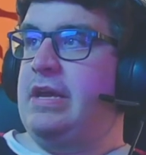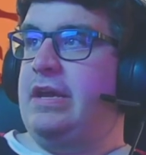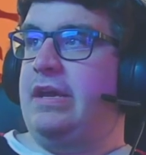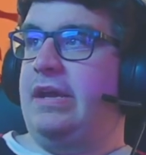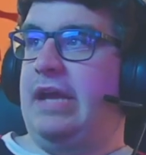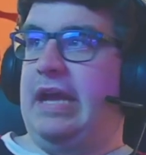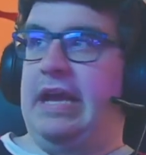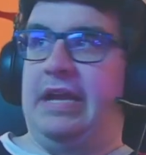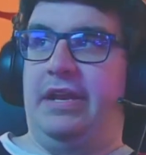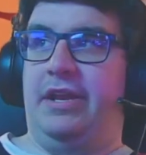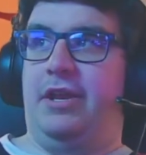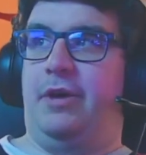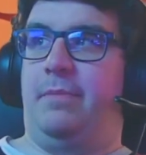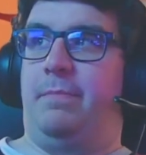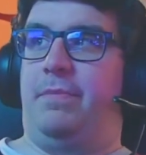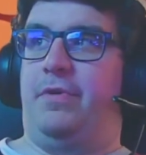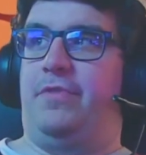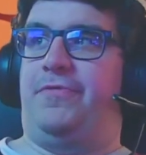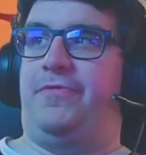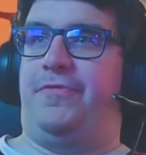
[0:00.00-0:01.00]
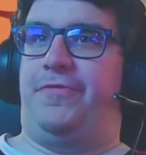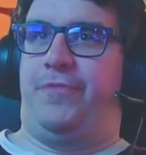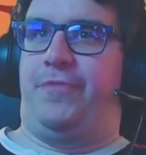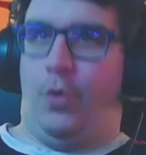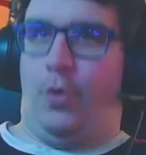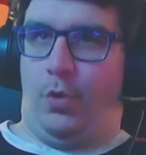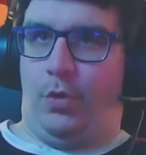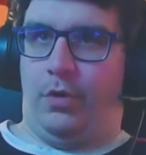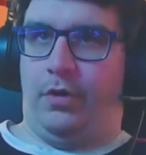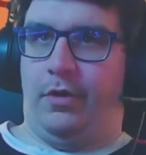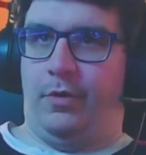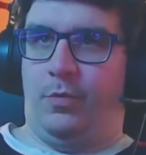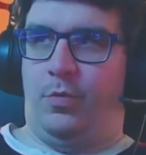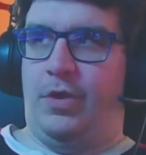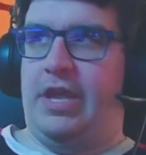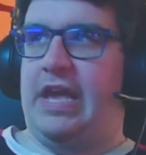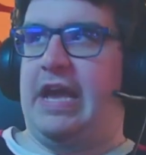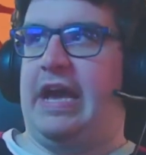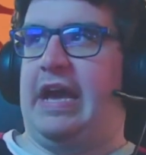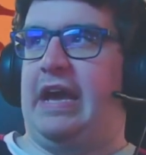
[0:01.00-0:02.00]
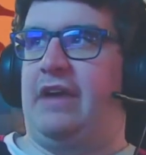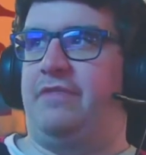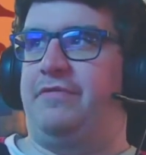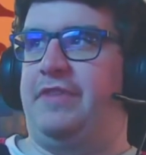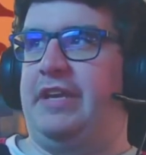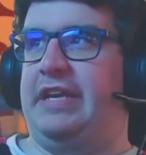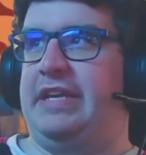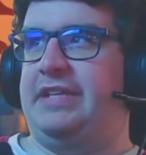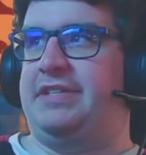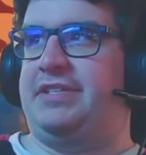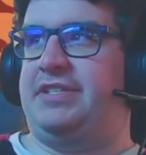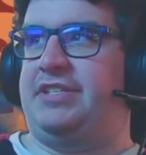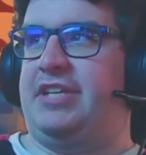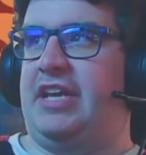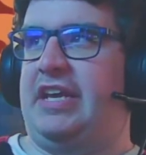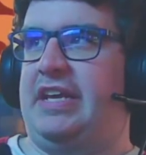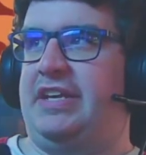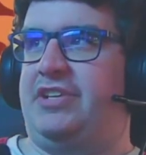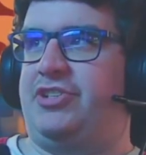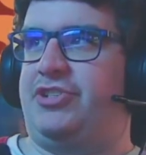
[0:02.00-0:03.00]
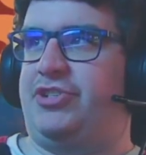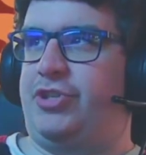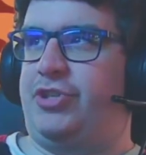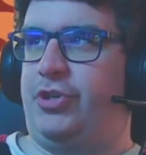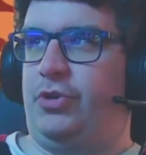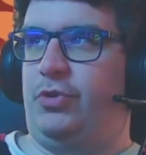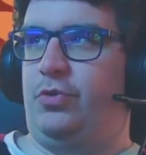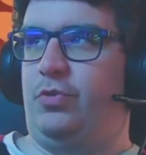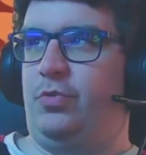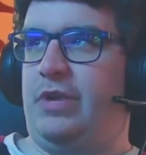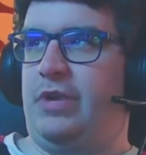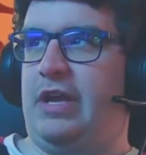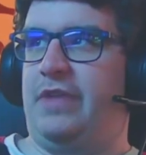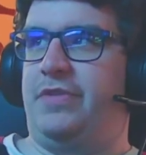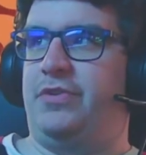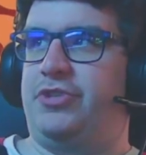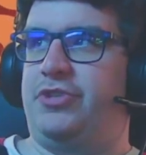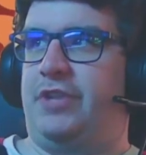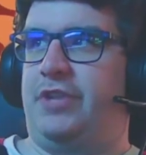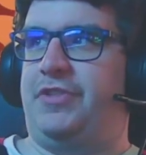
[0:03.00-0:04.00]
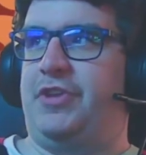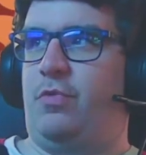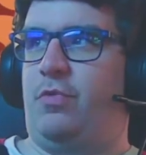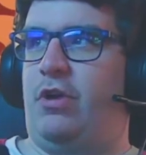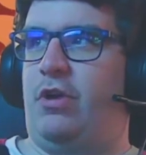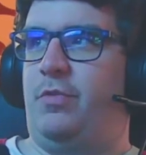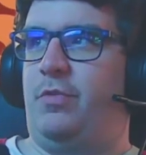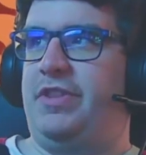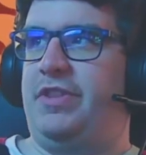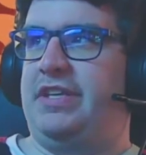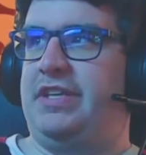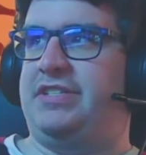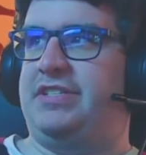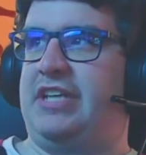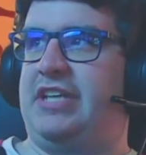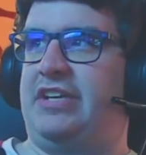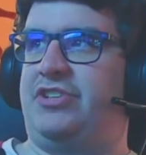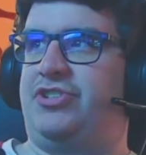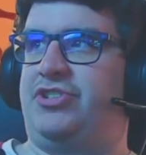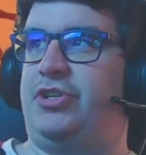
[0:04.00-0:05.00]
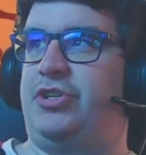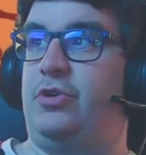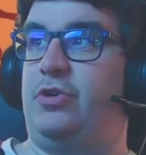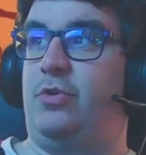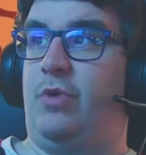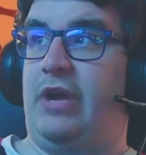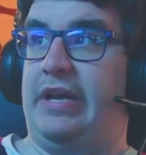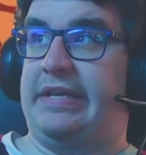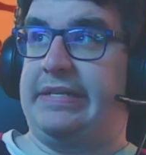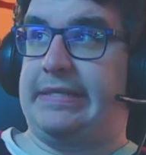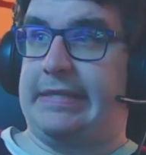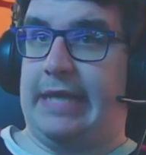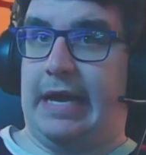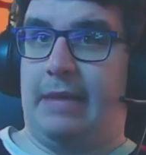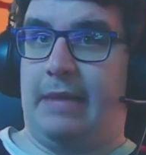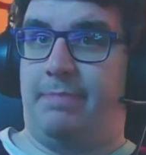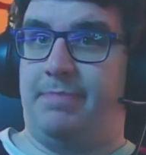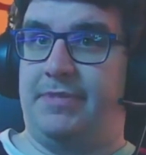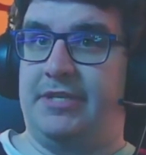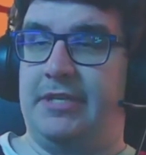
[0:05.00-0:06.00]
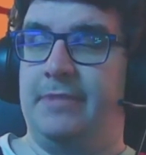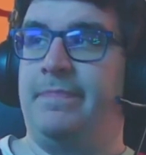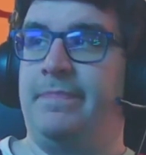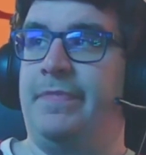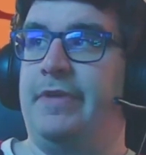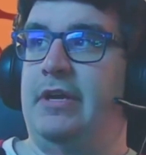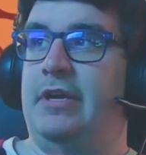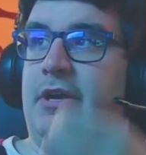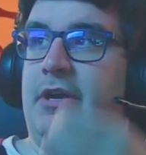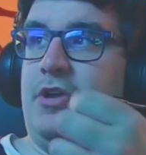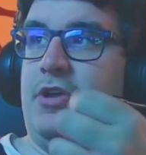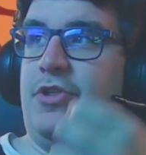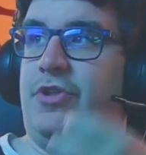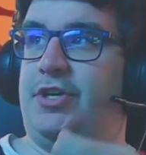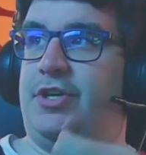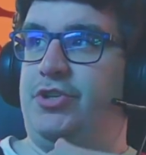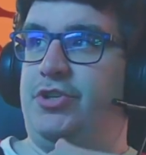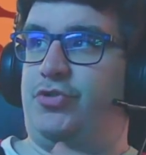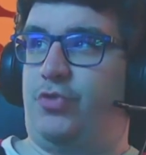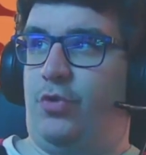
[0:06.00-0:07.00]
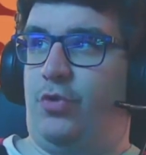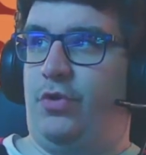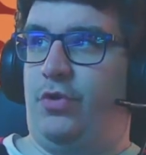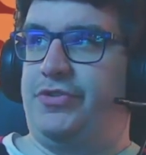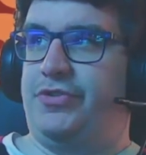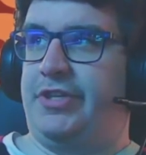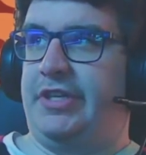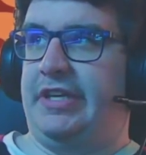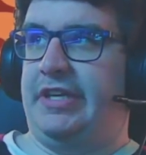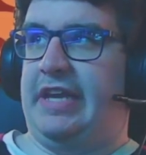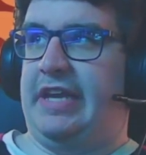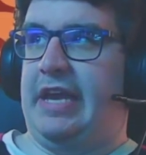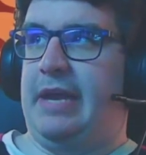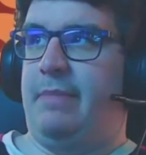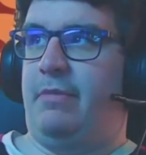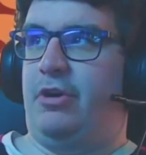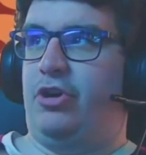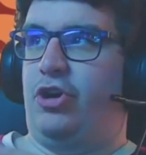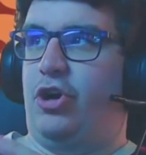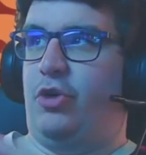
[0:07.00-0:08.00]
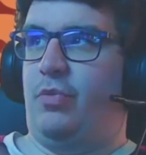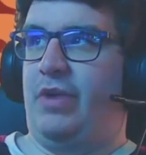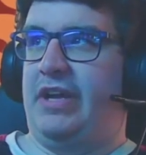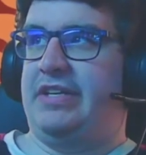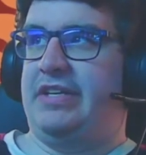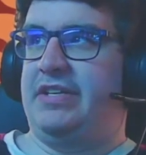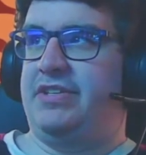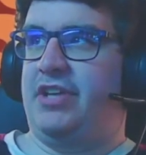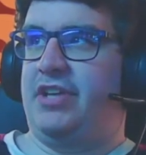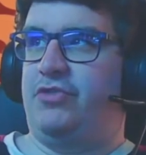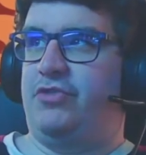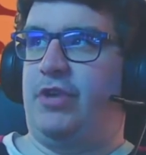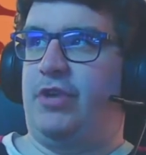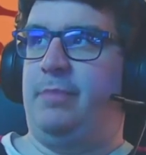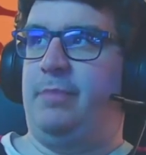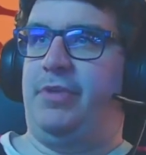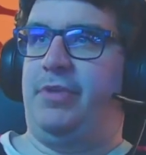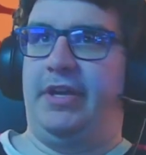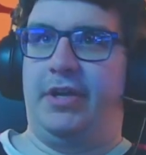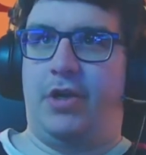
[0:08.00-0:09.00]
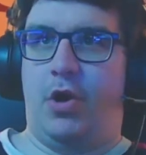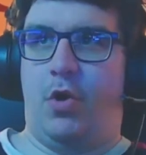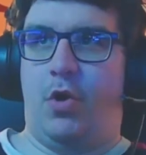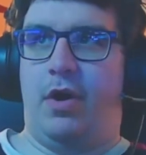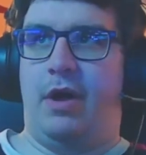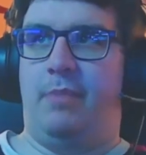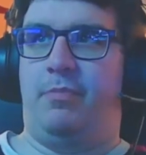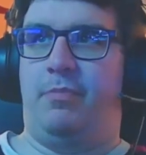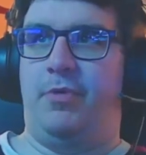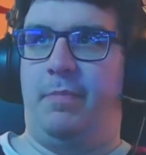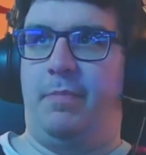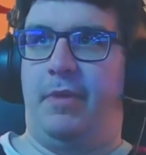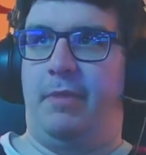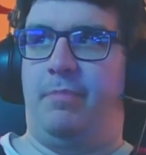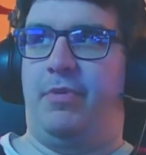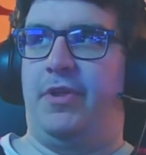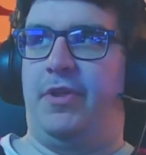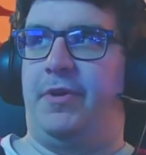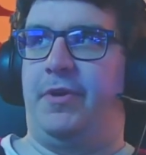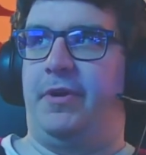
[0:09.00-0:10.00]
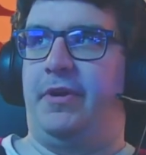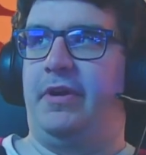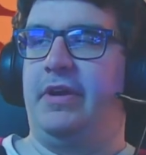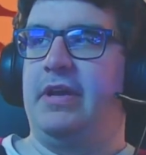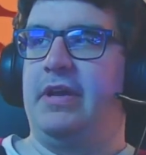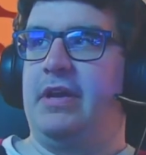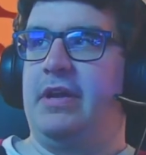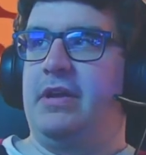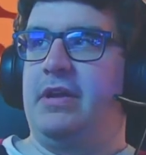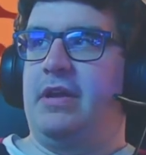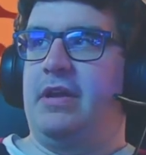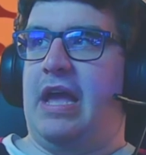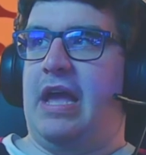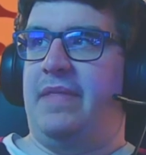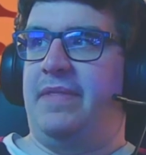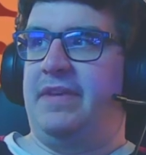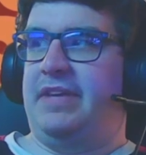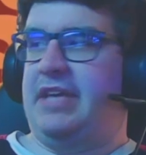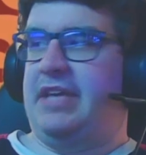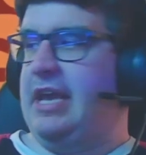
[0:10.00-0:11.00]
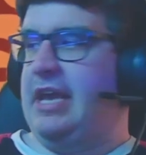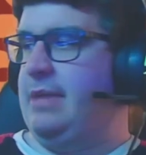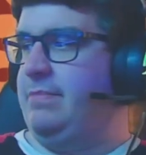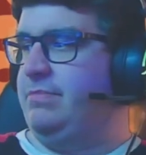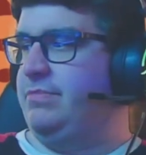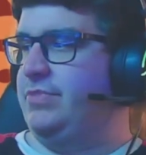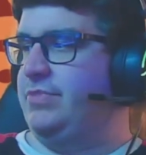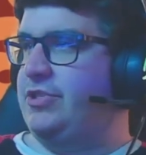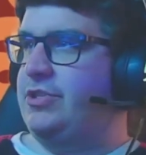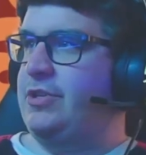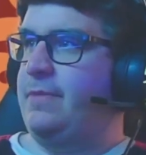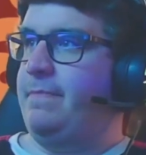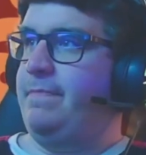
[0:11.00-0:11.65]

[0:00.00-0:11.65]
At number 4, we have It Takes Two. Now, there's nothing wrong with It Takes Two, except the controls in the game are horrendous. I tried playing co-op with my brother, and the game's